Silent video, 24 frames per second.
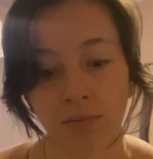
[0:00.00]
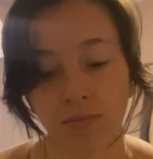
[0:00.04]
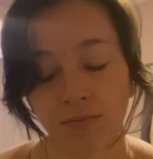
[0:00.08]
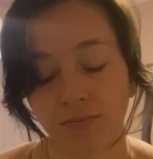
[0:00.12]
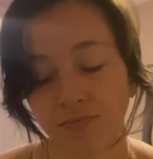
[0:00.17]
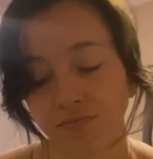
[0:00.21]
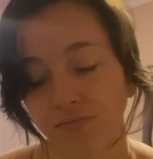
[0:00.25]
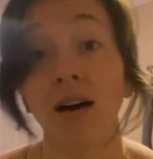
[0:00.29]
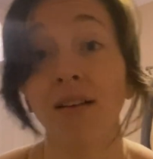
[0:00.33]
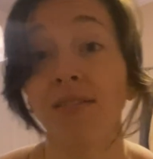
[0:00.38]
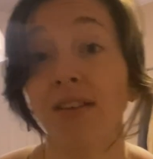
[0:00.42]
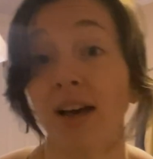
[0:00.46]
I
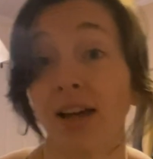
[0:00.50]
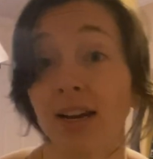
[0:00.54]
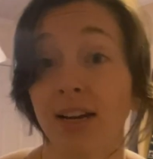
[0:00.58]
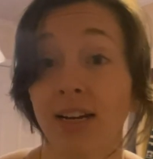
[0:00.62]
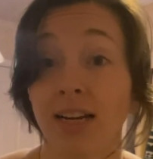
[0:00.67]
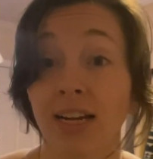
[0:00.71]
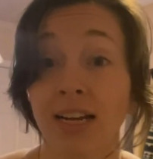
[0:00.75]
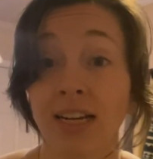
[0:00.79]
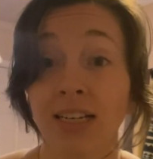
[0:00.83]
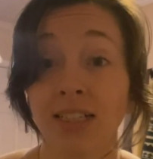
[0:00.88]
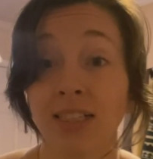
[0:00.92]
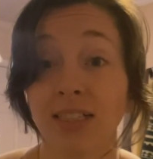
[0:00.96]
love
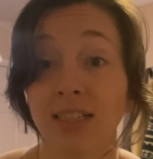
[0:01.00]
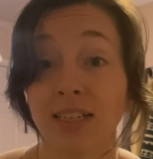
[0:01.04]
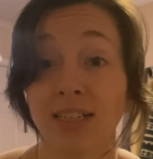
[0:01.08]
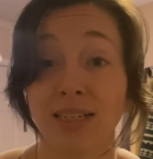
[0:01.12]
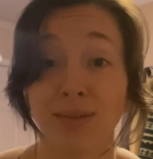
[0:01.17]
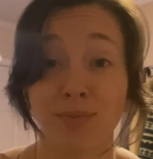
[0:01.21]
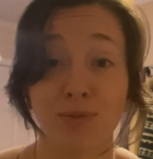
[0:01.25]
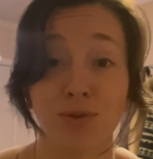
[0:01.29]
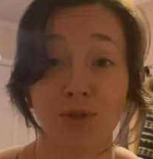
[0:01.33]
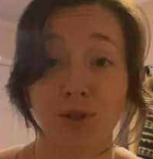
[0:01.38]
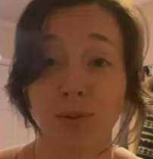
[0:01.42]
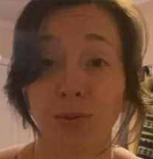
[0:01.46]
editing and
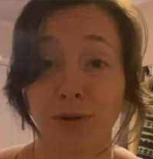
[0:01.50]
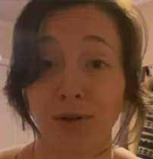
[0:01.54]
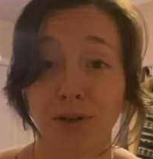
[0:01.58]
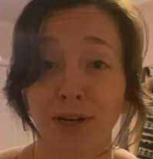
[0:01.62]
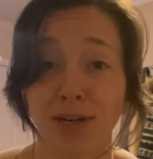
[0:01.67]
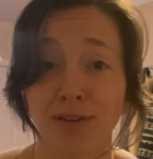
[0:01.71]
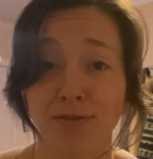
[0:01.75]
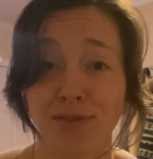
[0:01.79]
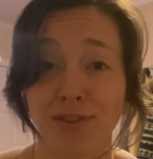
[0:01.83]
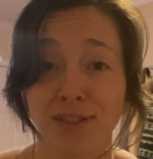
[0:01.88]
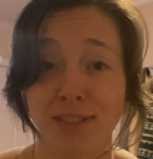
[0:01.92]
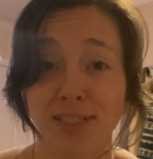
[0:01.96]
I'm super
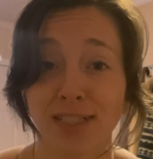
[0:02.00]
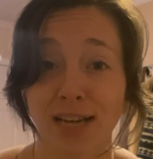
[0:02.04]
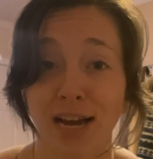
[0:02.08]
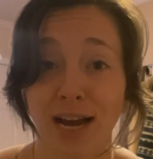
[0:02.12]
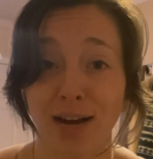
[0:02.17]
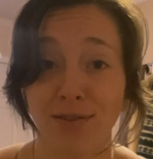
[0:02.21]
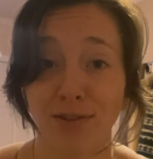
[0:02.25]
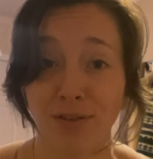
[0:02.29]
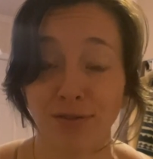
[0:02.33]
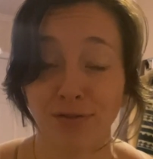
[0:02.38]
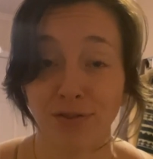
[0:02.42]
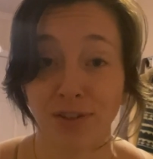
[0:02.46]
grateful to
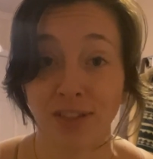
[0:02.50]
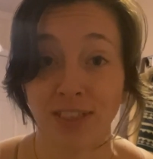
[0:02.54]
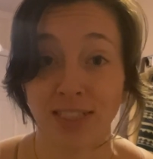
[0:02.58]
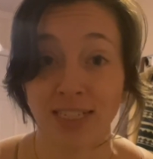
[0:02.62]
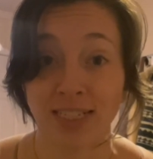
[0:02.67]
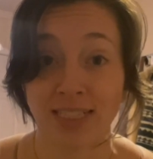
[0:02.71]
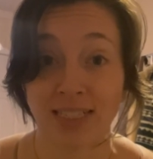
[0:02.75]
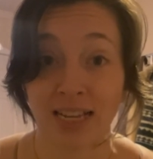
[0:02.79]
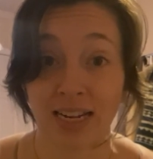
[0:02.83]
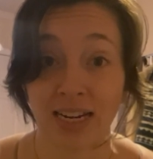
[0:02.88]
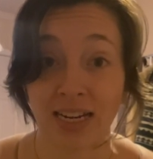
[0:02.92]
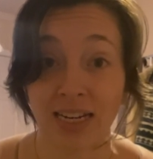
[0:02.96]
have a
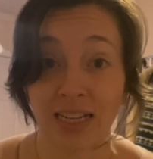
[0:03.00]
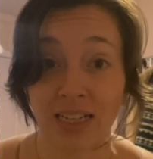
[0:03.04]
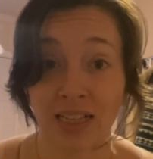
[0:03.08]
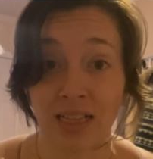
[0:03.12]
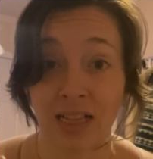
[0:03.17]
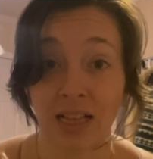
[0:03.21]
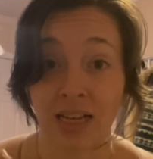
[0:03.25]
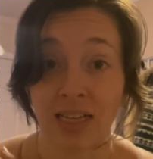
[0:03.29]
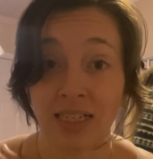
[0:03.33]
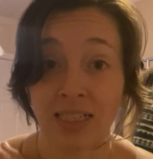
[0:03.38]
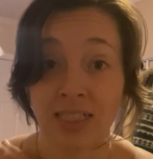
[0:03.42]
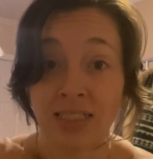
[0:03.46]
freelance editing
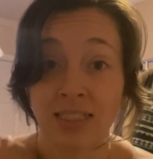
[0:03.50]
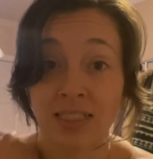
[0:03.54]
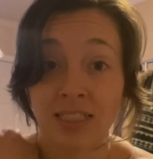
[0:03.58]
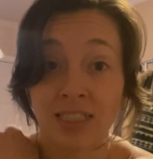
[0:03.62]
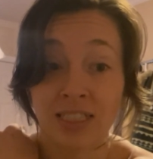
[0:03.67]
client.